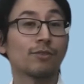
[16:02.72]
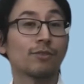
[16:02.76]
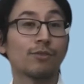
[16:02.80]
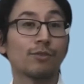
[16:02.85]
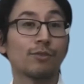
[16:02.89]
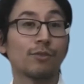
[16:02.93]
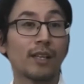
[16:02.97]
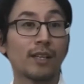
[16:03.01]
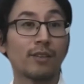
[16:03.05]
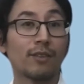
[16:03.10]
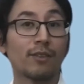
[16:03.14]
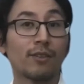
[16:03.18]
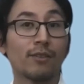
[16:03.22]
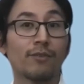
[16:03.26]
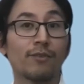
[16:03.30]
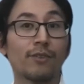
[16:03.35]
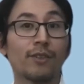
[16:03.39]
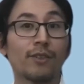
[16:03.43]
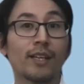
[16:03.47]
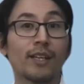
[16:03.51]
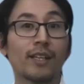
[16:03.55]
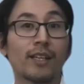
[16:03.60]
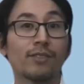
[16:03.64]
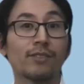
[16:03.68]
to get
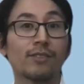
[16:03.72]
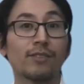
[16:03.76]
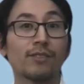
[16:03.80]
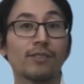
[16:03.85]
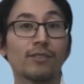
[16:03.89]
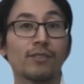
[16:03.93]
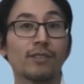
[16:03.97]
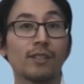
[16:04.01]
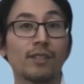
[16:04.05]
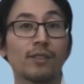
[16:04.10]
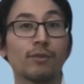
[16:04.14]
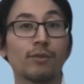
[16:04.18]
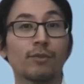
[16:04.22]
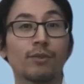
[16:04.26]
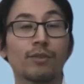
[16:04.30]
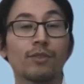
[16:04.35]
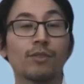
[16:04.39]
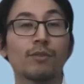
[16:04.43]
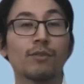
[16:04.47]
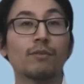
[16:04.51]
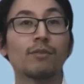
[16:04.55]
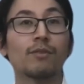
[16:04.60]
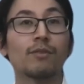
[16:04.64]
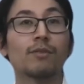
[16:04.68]
notifications in order
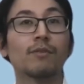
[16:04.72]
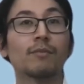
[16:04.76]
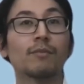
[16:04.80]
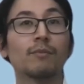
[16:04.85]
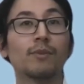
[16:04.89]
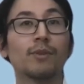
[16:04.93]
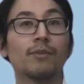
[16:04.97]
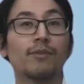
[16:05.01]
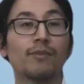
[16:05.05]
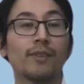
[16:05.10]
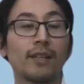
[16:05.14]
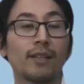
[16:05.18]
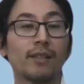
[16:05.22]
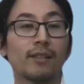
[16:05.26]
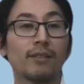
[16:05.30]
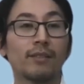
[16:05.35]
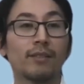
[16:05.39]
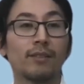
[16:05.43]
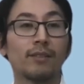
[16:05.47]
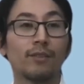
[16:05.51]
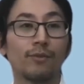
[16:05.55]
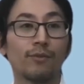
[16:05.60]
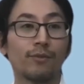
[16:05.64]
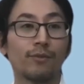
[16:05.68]
to prevent
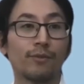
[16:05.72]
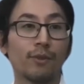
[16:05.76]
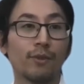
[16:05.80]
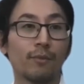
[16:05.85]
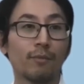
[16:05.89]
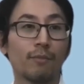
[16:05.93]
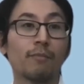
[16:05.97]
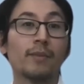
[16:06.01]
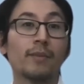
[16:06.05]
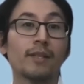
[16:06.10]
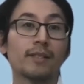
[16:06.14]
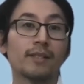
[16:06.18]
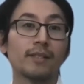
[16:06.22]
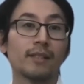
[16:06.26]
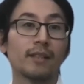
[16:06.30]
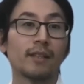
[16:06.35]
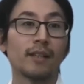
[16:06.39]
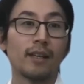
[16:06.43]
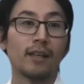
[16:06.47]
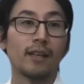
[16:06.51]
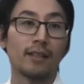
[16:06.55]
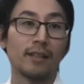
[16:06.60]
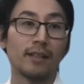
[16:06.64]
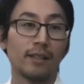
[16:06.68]
you from
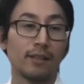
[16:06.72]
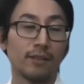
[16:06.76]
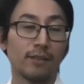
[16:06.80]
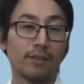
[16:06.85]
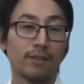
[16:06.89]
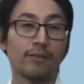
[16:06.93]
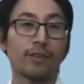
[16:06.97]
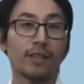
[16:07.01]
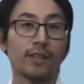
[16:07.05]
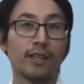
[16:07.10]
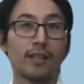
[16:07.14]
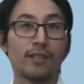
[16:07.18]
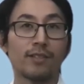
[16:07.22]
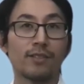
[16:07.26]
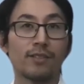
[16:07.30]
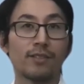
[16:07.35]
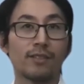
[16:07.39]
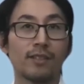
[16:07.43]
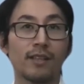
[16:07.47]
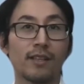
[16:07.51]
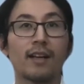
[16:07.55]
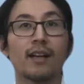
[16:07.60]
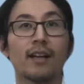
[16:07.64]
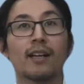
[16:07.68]
missing any notifications
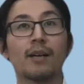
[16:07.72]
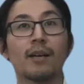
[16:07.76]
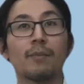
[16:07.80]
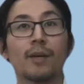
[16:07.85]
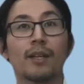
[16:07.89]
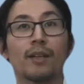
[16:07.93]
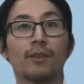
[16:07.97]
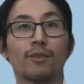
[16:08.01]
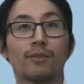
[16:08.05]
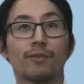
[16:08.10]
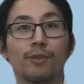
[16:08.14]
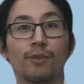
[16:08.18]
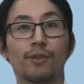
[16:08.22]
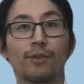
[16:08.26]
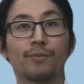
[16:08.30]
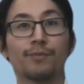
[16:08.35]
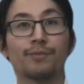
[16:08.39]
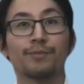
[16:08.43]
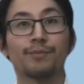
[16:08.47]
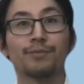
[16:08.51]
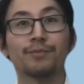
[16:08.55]
that are coming through.